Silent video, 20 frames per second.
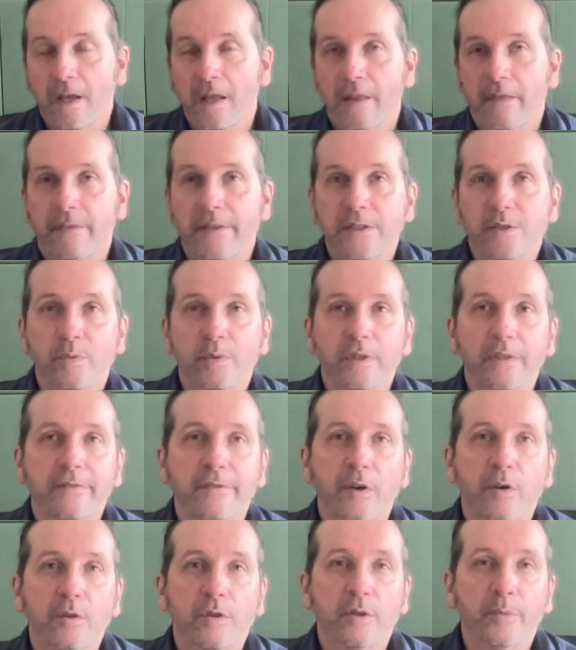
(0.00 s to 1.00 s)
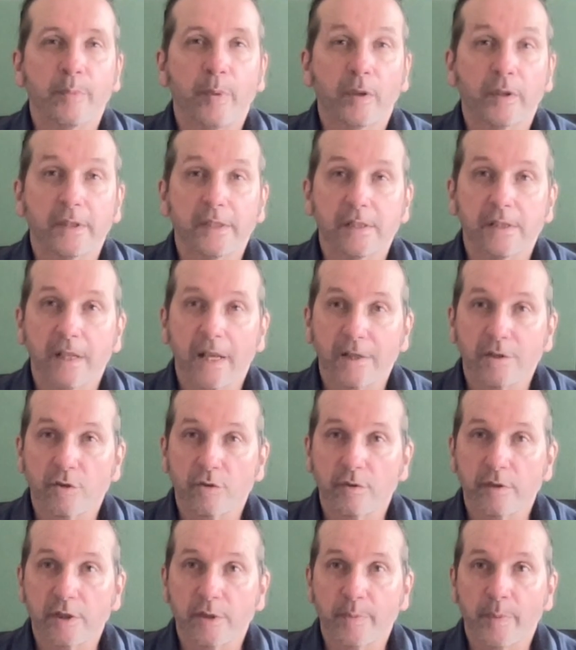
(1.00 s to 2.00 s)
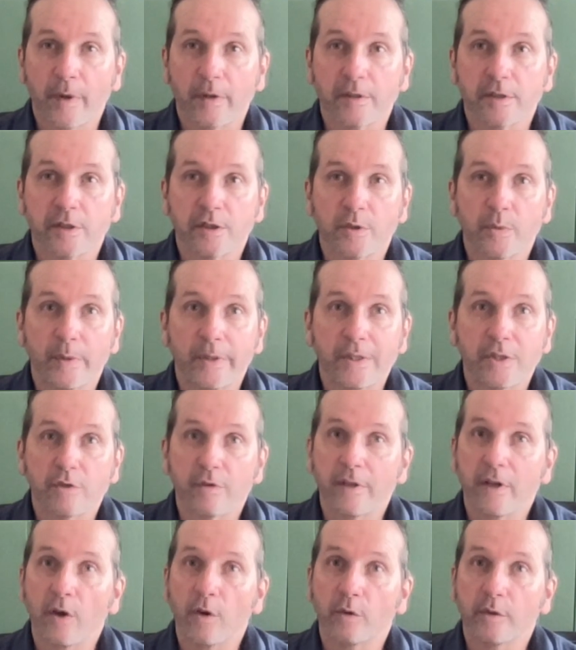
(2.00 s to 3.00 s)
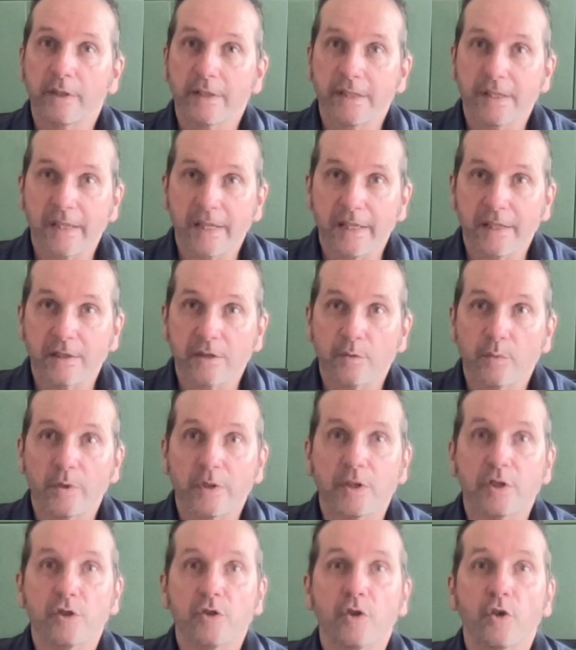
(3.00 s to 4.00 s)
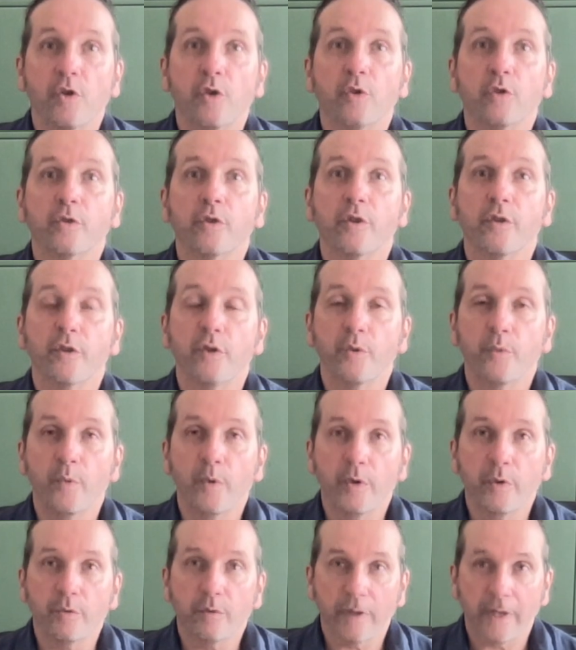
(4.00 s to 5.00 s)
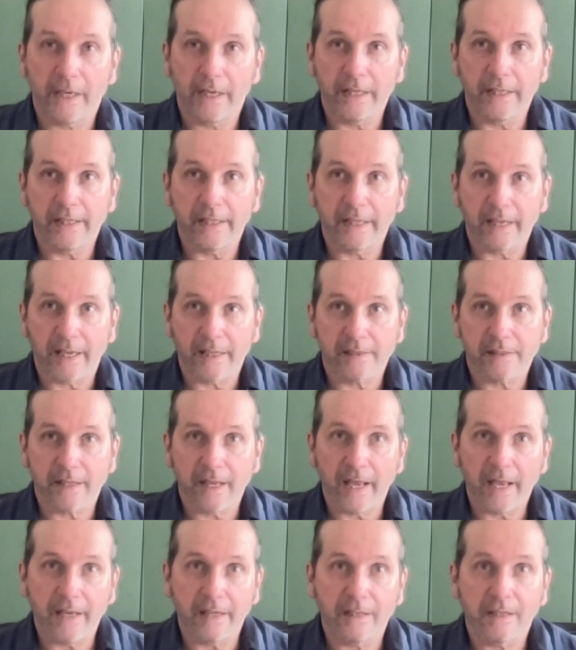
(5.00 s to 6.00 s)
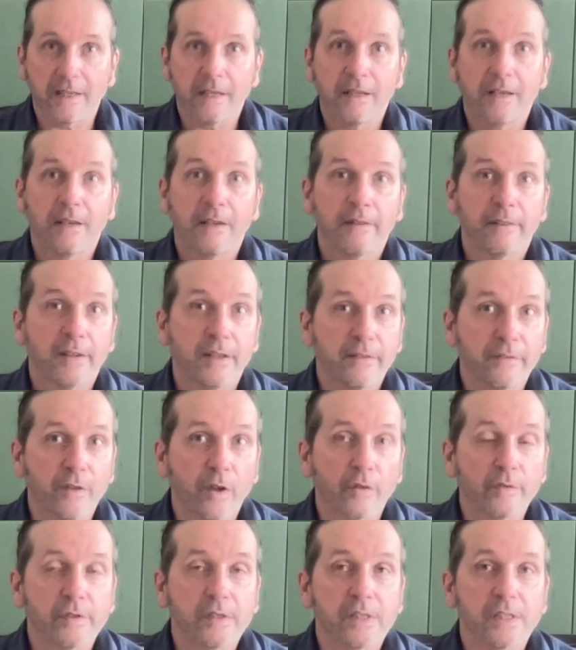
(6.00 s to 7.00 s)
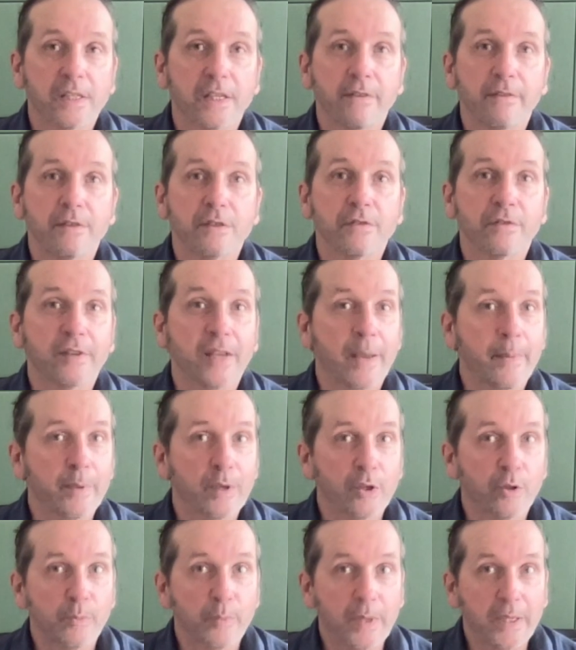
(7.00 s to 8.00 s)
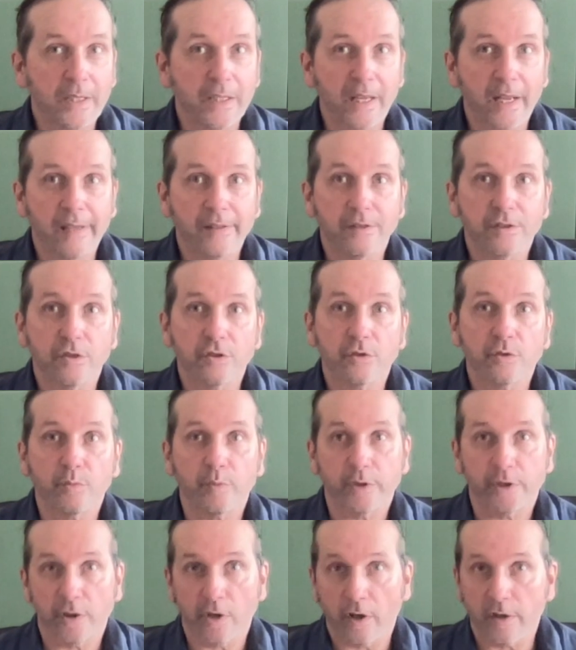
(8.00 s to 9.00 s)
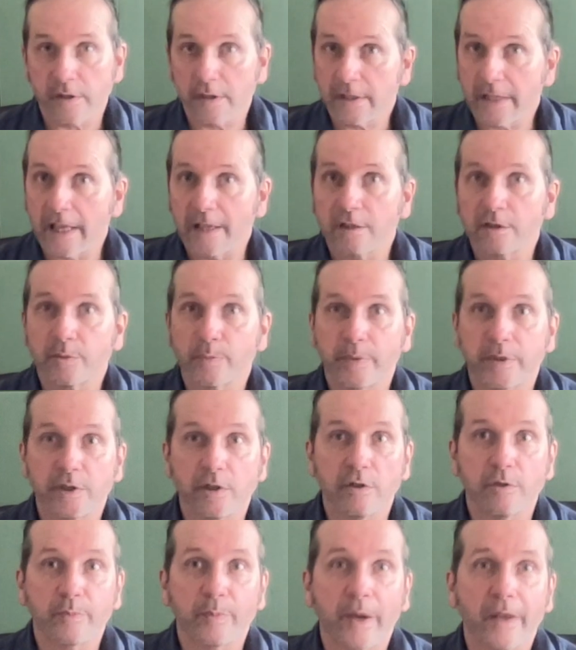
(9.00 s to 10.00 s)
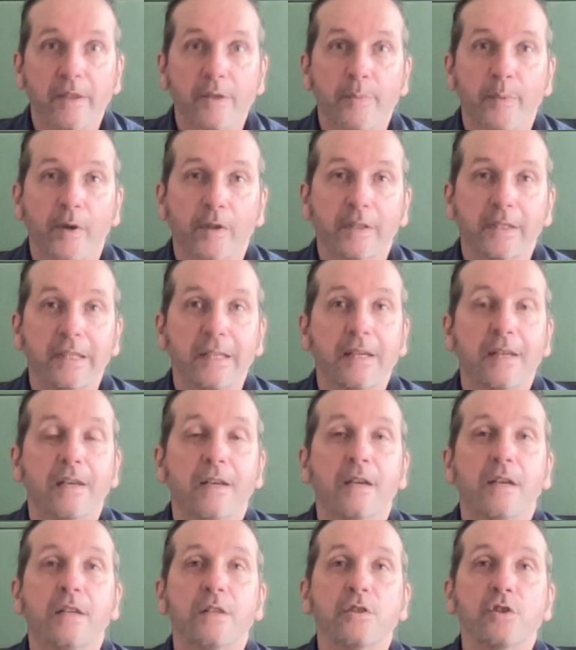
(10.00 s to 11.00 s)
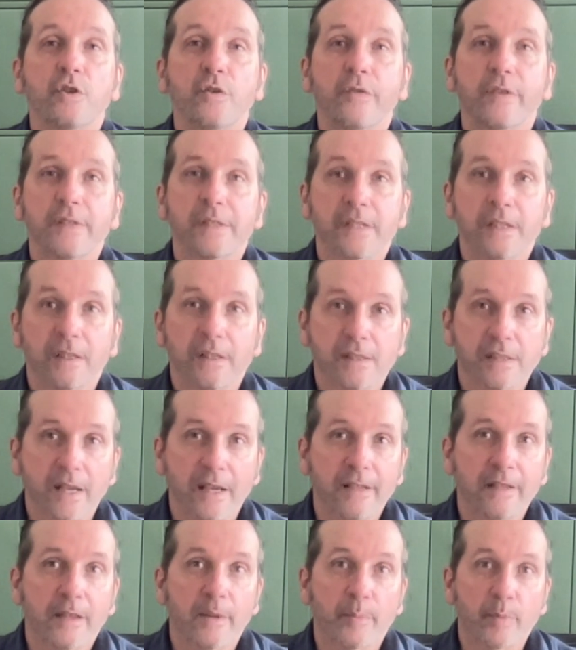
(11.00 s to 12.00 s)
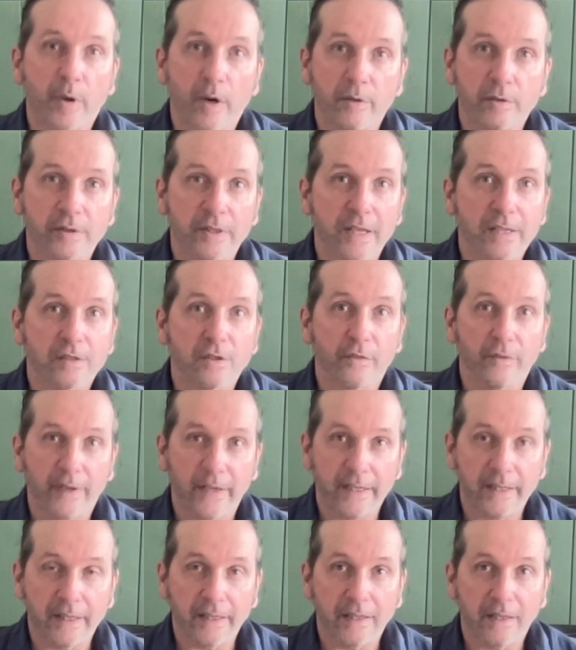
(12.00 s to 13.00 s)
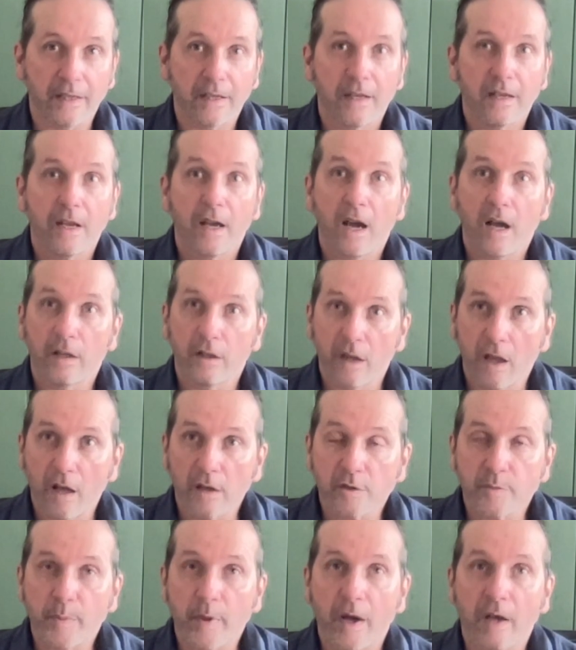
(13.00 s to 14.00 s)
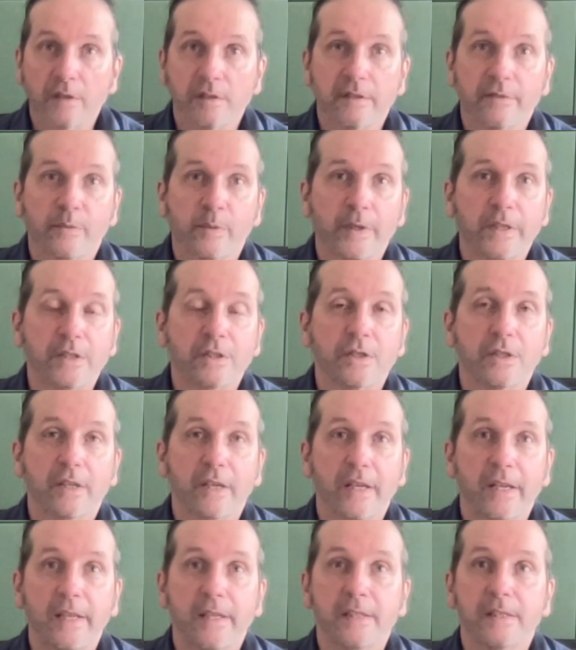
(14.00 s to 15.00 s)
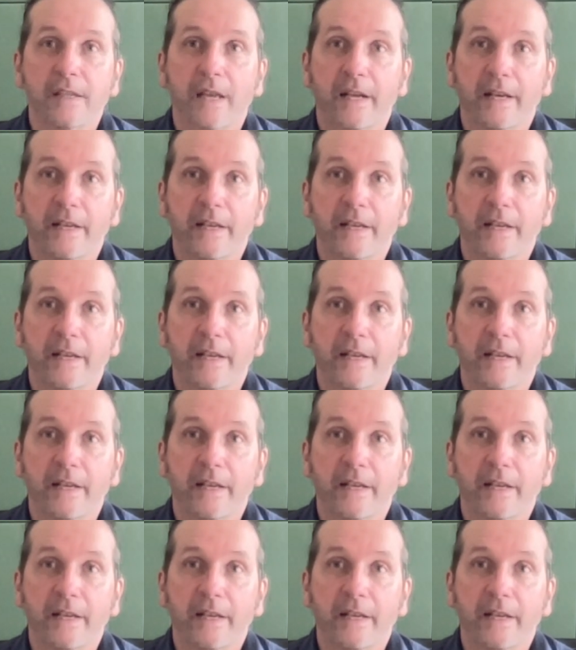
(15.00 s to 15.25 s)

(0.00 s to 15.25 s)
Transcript: This will evoke the body's natural response to injury or disease, which is called the wound healing cascade, that involves a series of chemical mediators, which are cells produced by the body to facilitate the process of healing, a large part of which is an